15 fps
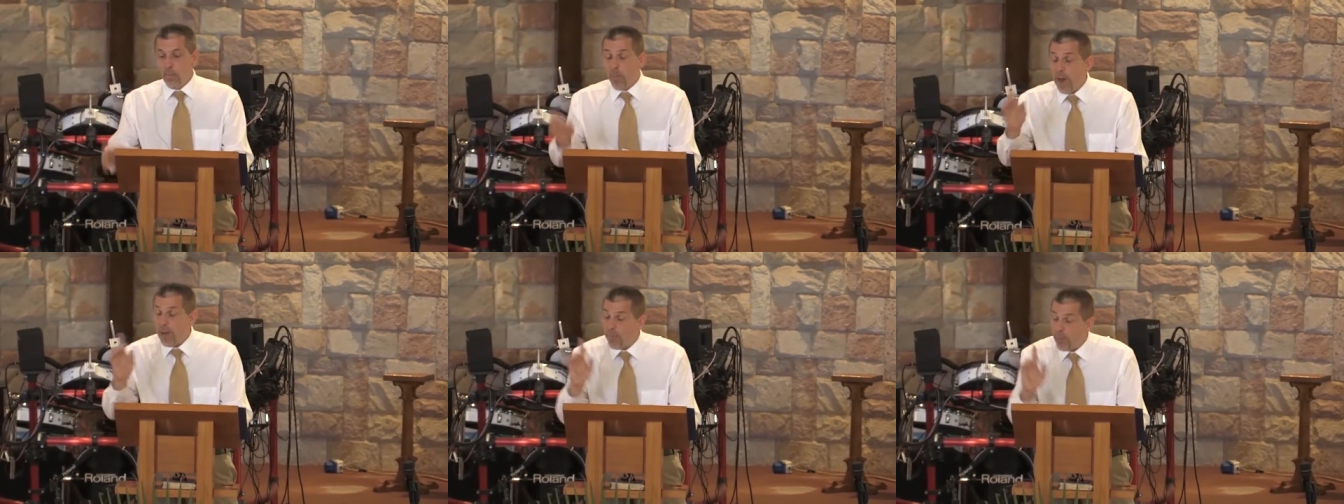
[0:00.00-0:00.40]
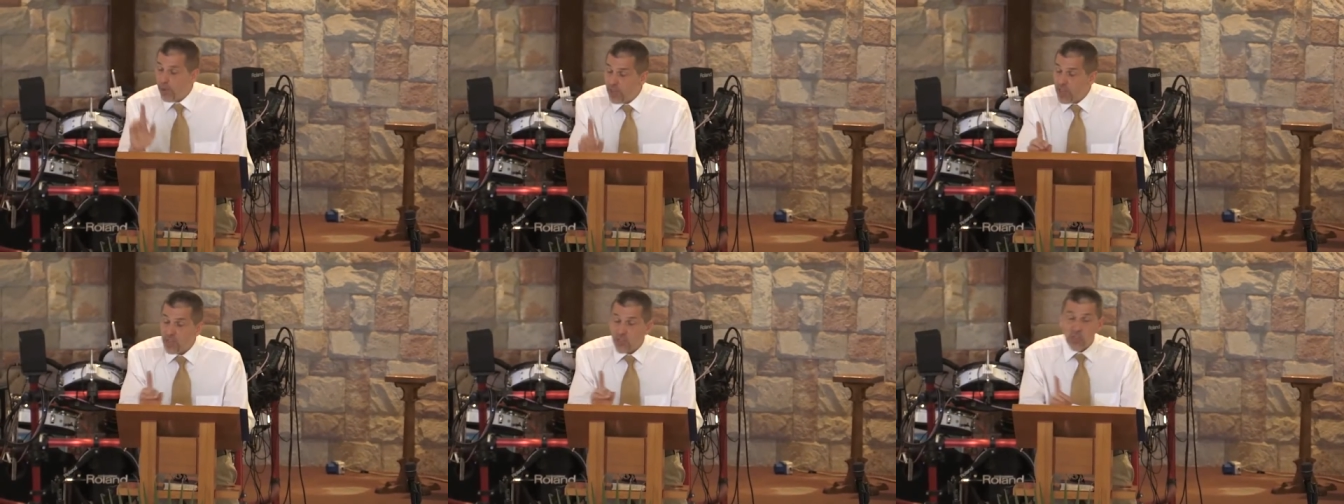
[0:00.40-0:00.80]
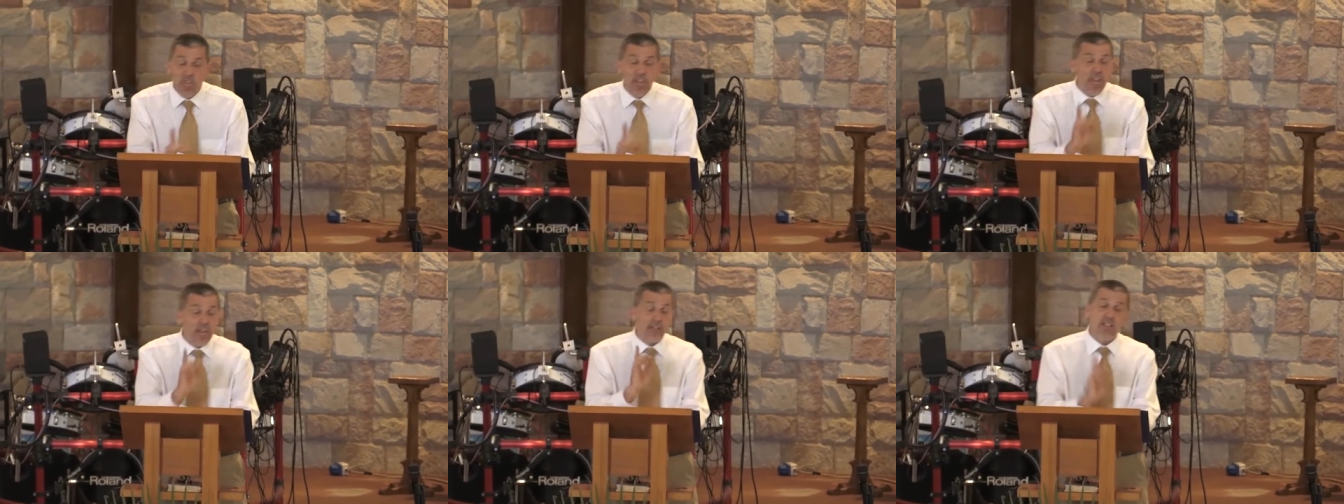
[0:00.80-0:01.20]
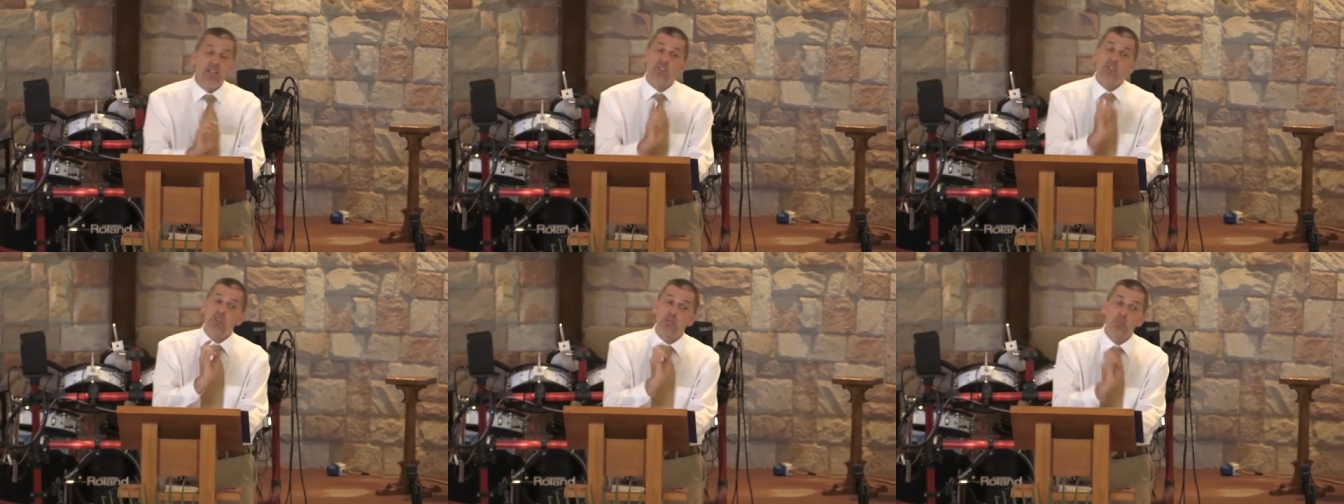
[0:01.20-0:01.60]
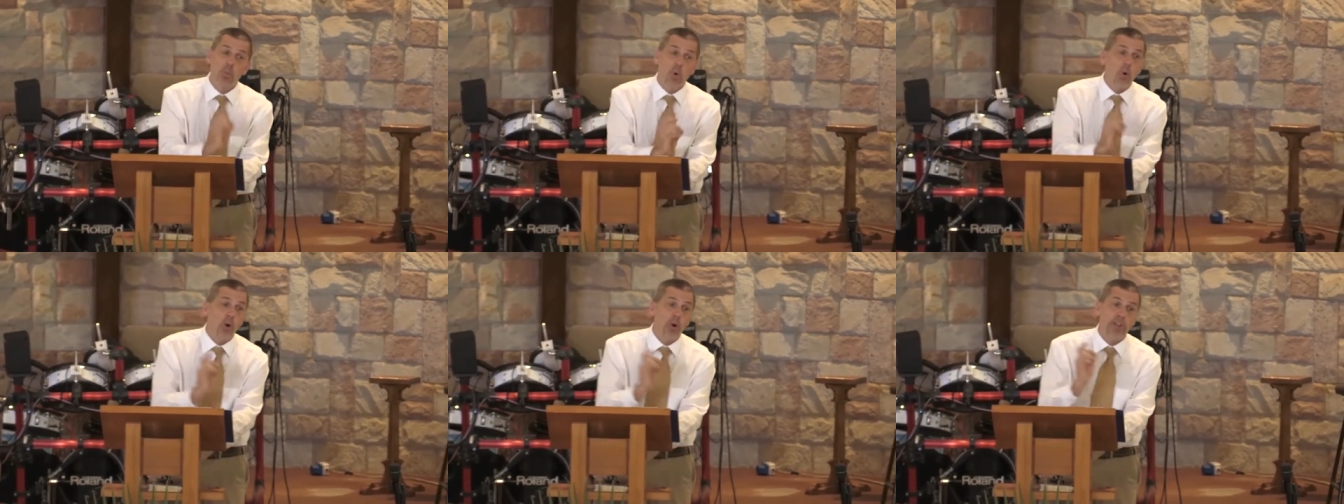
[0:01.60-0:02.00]
But for this king, this is
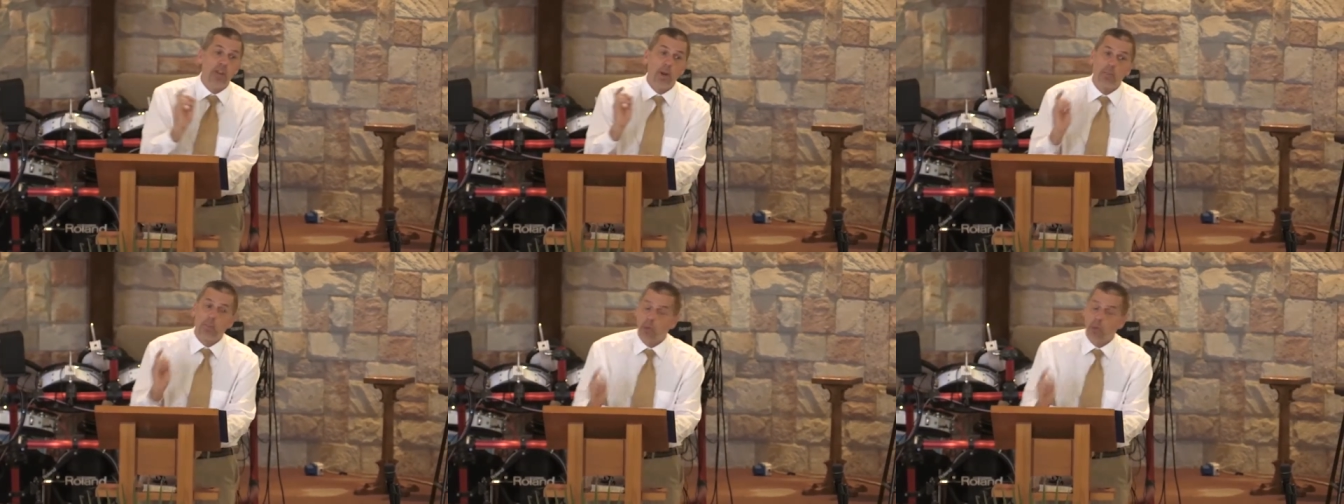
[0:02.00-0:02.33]
more than a